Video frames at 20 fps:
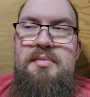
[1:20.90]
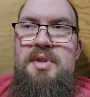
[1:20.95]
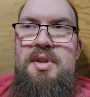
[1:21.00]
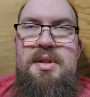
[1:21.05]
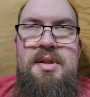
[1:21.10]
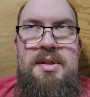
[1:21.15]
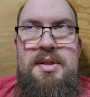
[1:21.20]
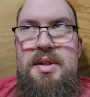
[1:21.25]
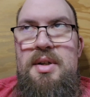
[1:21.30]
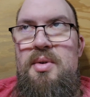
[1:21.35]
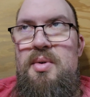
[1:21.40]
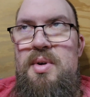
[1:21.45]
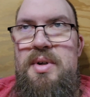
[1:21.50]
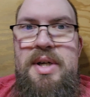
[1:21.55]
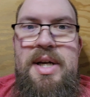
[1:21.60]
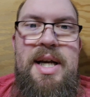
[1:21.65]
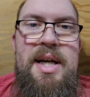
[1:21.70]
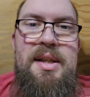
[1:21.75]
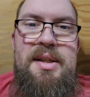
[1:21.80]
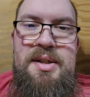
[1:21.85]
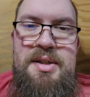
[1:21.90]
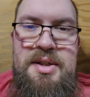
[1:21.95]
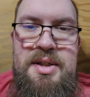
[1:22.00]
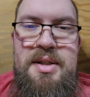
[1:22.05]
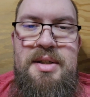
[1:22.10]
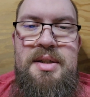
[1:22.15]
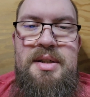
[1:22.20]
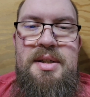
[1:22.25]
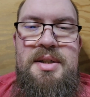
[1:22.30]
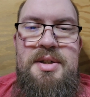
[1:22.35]
yes, or
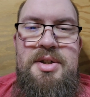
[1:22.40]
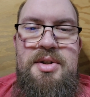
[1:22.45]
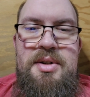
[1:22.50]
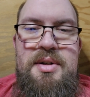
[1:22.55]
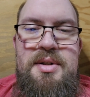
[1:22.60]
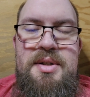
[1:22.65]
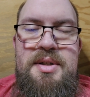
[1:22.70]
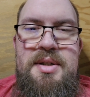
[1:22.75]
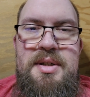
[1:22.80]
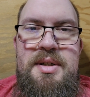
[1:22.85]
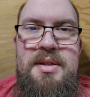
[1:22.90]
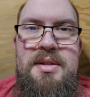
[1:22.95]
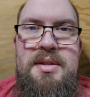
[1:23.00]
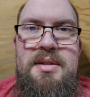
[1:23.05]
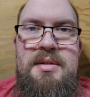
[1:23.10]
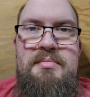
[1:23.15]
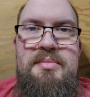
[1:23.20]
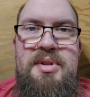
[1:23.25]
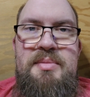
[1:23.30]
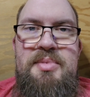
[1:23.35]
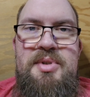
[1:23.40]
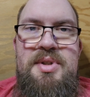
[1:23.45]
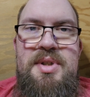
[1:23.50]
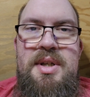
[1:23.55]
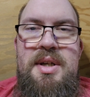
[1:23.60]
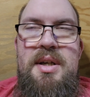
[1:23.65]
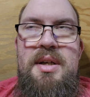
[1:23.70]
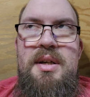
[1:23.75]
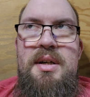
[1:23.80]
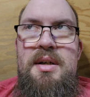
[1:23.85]
negligent discharges, as some people
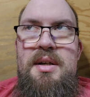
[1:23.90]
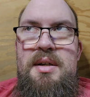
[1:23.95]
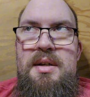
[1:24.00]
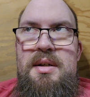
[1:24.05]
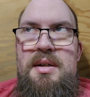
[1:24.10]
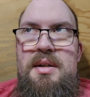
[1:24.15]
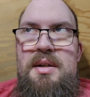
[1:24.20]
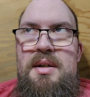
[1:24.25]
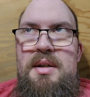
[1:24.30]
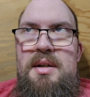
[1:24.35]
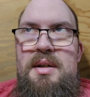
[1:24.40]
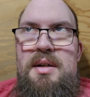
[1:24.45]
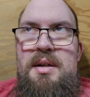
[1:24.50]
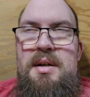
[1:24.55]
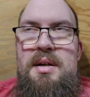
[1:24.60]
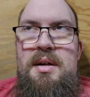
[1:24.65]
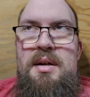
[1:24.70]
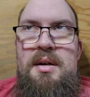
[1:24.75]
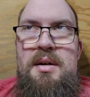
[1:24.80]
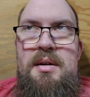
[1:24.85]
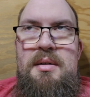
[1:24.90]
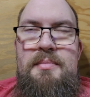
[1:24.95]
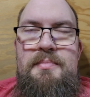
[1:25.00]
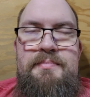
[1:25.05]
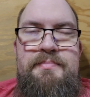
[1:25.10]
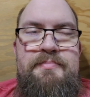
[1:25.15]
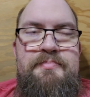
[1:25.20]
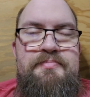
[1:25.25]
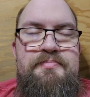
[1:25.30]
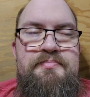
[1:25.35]
say.
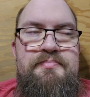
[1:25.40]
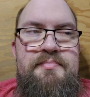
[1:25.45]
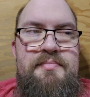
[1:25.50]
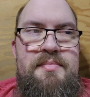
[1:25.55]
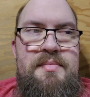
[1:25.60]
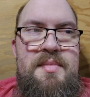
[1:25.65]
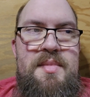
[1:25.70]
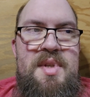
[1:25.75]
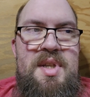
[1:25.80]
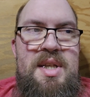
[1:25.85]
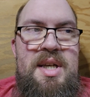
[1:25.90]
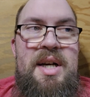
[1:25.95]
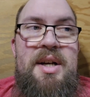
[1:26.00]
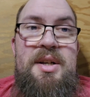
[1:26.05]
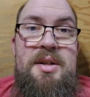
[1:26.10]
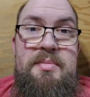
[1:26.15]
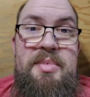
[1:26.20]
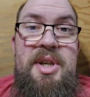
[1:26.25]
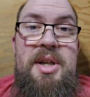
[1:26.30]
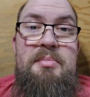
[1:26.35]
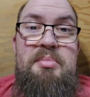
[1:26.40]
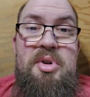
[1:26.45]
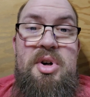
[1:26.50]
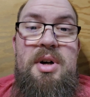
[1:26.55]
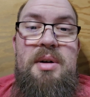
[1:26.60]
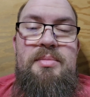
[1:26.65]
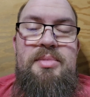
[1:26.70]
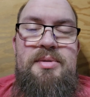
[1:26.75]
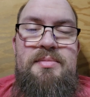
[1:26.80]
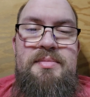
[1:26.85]
That could be a
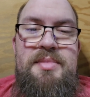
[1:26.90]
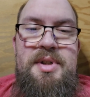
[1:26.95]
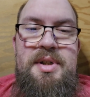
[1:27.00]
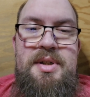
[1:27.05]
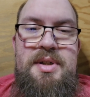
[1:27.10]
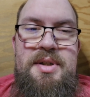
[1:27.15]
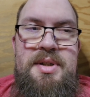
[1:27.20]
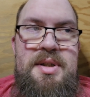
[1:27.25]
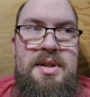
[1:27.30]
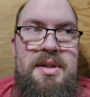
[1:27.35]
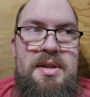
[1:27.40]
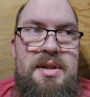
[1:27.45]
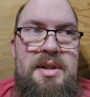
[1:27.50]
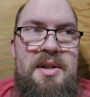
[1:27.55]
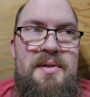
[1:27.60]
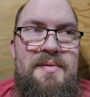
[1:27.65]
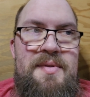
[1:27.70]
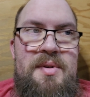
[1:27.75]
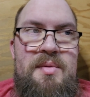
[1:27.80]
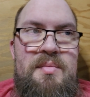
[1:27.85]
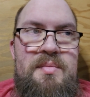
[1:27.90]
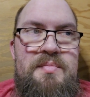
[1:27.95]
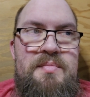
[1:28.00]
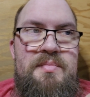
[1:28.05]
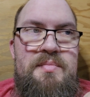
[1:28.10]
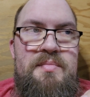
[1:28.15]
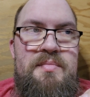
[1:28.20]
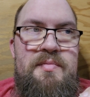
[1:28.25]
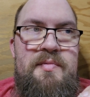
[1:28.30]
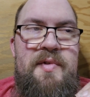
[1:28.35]
problem because if the
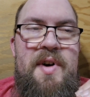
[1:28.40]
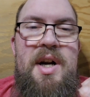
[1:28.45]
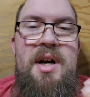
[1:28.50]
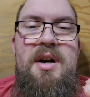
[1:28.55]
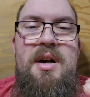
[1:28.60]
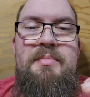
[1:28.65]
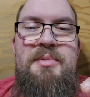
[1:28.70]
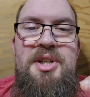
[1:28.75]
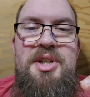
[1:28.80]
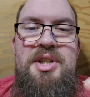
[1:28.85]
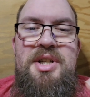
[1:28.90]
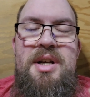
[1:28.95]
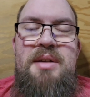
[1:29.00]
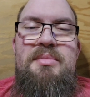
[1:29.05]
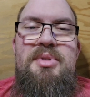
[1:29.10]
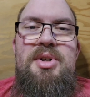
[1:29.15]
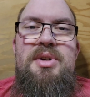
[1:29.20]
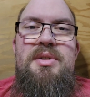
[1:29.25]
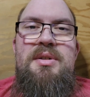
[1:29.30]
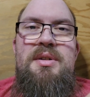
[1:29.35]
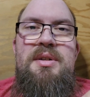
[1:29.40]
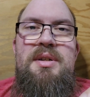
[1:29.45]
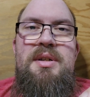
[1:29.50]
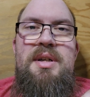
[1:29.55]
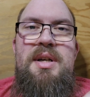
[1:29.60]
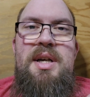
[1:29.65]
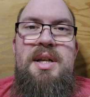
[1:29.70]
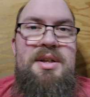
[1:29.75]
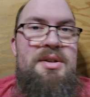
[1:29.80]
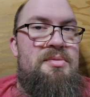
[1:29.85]
firearm is chambered
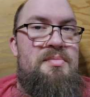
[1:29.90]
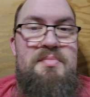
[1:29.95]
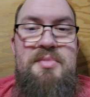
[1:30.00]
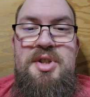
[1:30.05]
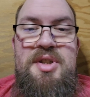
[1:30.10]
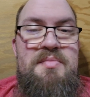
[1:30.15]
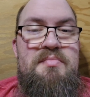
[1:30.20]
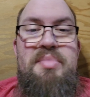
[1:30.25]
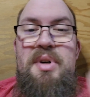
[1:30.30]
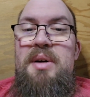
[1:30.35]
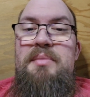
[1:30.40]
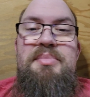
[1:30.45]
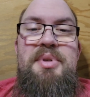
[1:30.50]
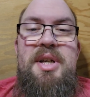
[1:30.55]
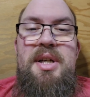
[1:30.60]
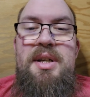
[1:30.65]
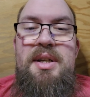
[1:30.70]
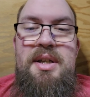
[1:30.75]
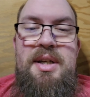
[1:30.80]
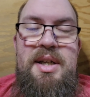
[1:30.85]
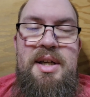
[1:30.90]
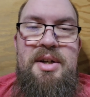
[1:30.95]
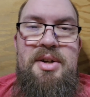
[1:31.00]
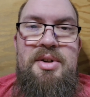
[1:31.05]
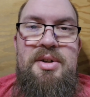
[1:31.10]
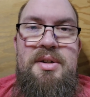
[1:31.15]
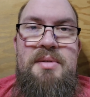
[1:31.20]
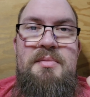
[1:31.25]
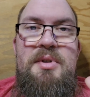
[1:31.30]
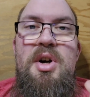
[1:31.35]
and you just bump it, it
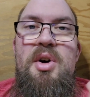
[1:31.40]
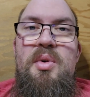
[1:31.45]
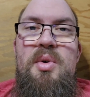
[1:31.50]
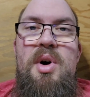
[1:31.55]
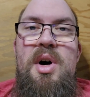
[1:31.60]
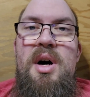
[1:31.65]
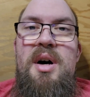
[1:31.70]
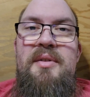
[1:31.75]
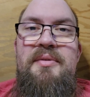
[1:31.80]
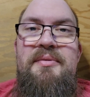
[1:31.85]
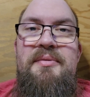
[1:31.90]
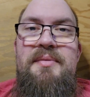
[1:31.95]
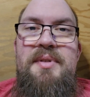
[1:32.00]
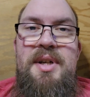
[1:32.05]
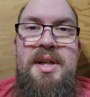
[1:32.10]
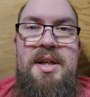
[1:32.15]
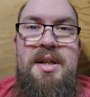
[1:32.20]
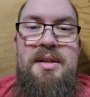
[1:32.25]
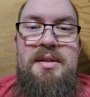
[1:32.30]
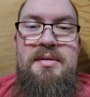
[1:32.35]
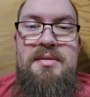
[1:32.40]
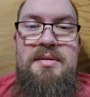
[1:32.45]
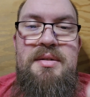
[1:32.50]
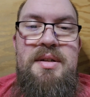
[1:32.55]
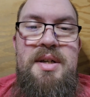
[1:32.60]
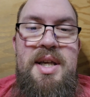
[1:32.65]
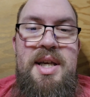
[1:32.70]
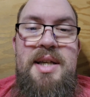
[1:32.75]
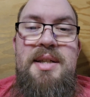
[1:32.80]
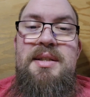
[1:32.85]
could go off and
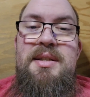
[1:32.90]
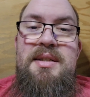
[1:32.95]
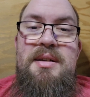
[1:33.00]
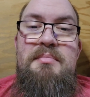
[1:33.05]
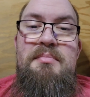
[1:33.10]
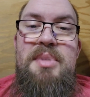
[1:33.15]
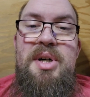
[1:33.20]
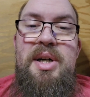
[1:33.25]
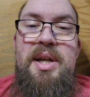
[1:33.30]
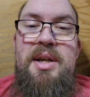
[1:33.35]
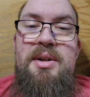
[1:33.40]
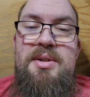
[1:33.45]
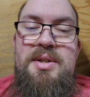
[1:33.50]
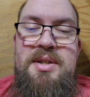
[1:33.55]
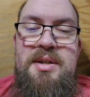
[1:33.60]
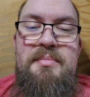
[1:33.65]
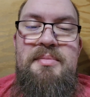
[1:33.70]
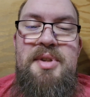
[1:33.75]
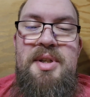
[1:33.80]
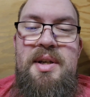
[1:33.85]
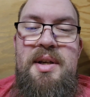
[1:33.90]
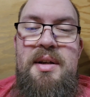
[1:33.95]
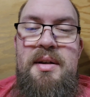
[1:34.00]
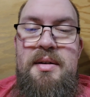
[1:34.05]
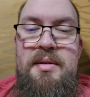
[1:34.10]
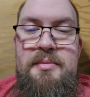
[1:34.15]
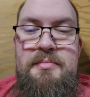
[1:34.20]
hit somebody or something.